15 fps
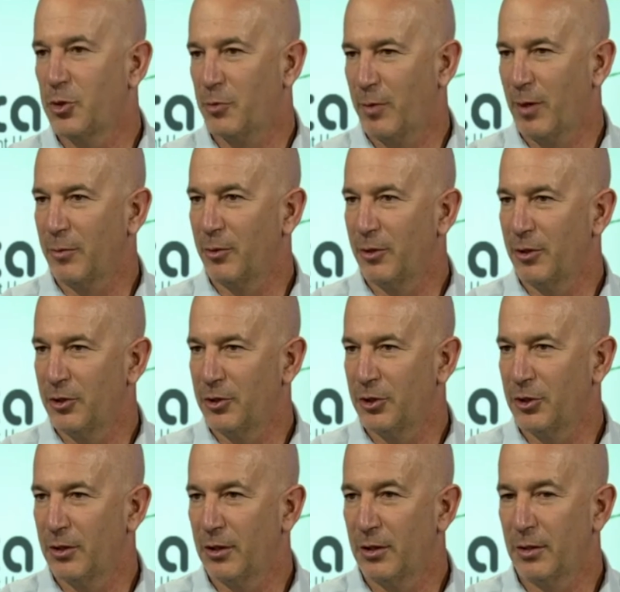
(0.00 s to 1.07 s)
population
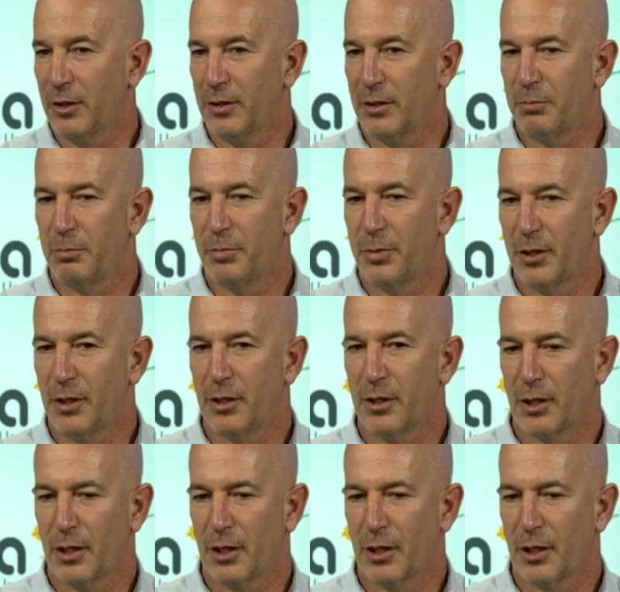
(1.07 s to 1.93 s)
and a big